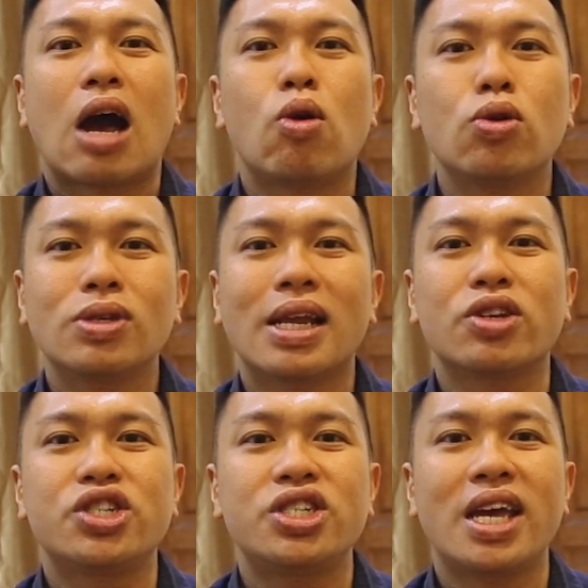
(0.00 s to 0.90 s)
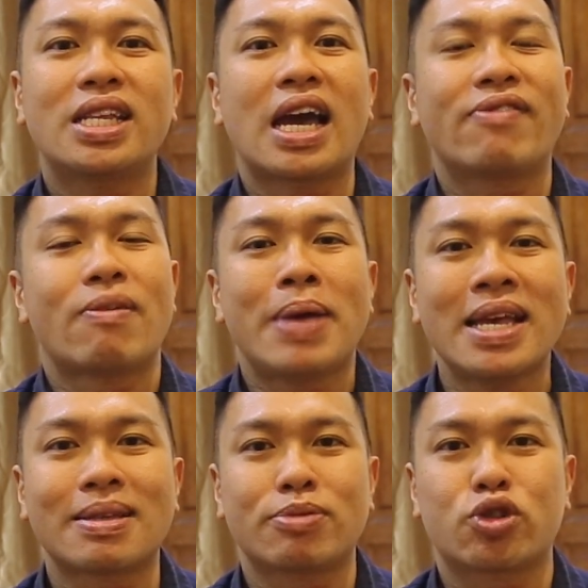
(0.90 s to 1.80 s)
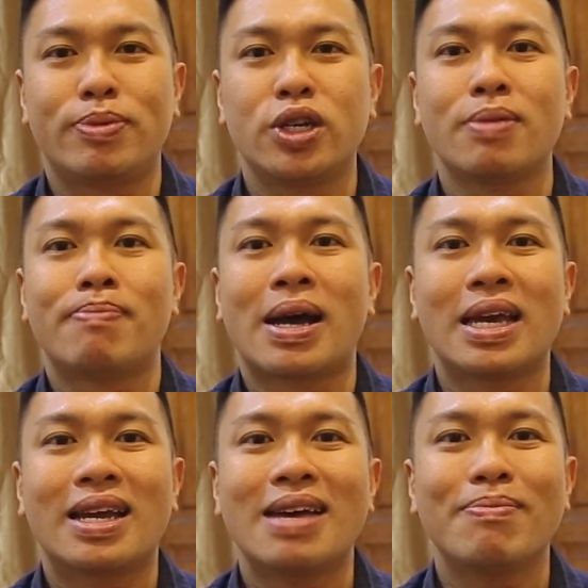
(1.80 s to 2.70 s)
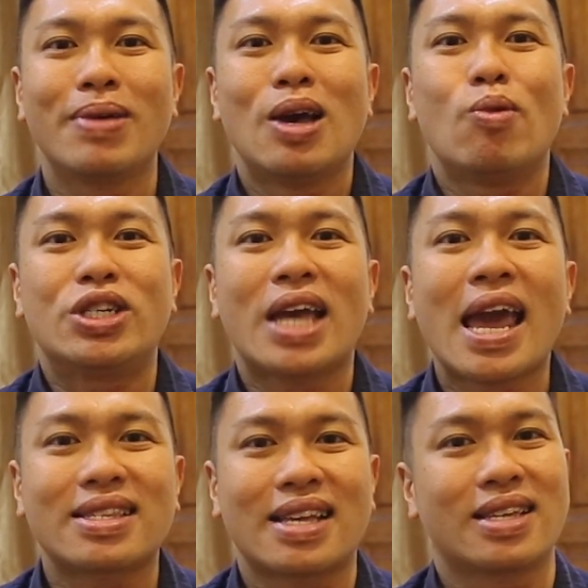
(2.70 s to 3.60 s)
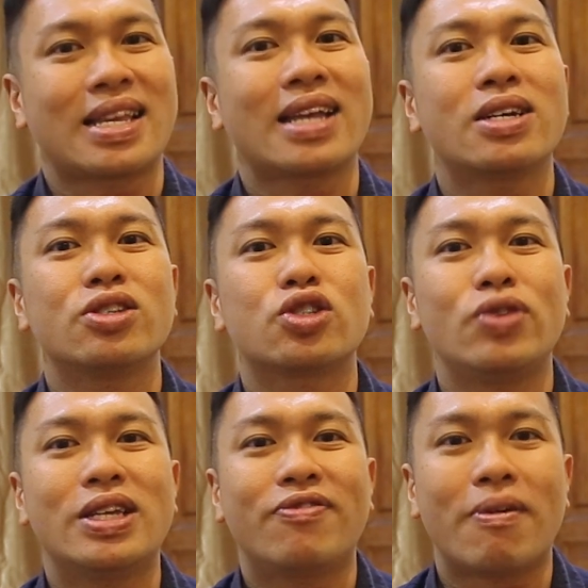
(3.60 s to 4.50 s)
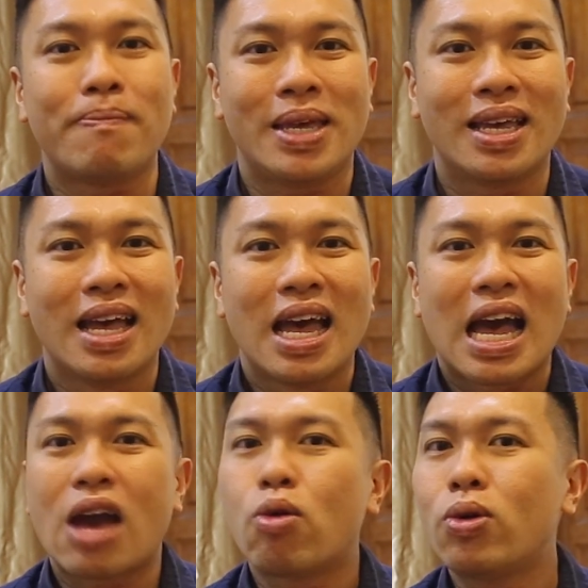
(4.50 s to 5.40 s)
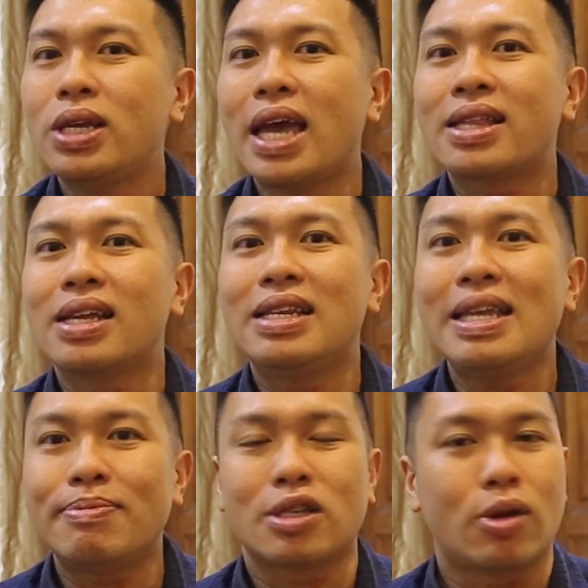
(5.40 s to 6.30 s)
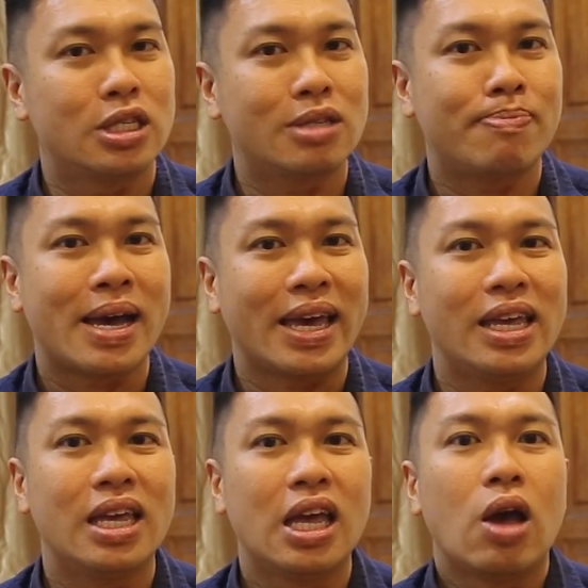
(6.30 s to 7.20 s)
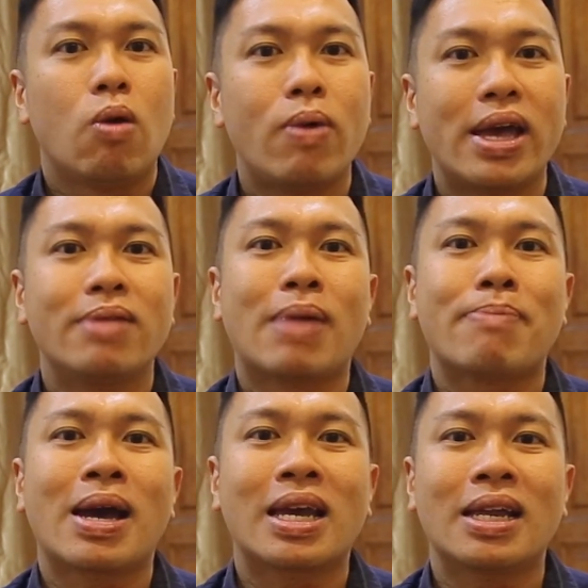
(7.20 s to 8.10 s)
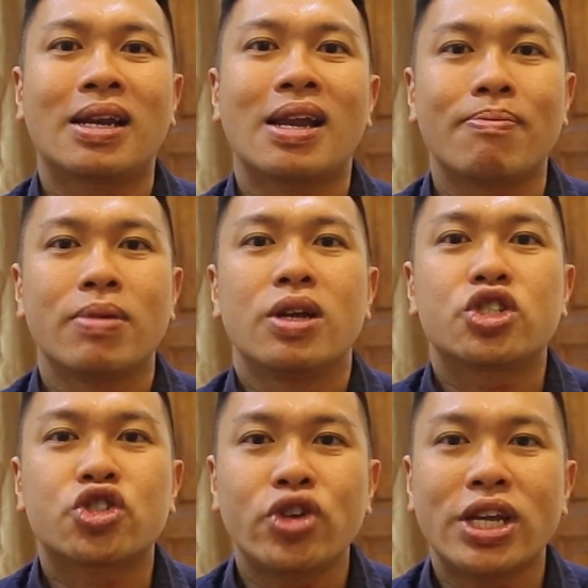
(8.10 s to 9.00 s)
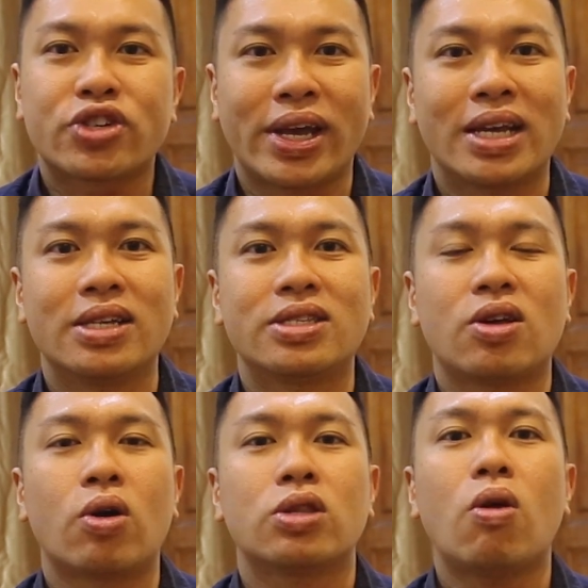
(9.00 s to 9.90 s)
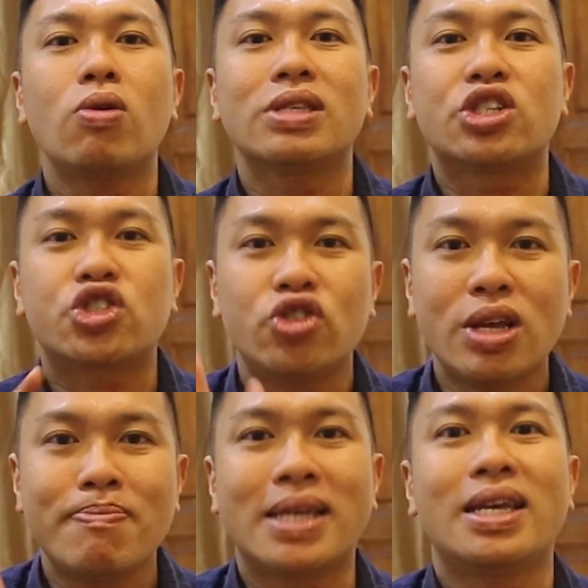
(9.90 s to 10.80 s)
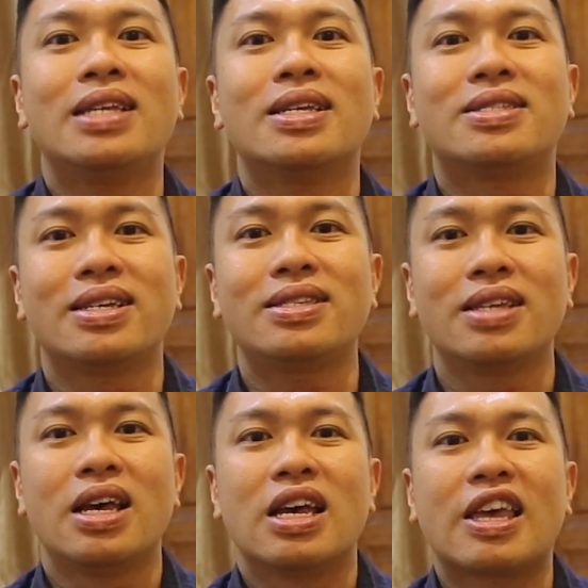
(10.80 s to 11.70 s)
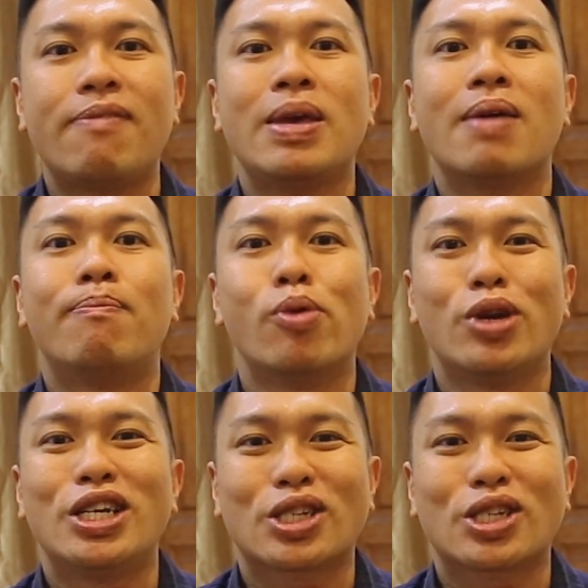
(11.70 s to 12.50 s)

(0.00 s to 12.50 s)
I'd also like to share that I have a paid subscription to Market Club, which acts as a technical screener for me. I will only enter LEAPS on SPY when my Market Club trade triangles on all the 3 major indices give me a bullish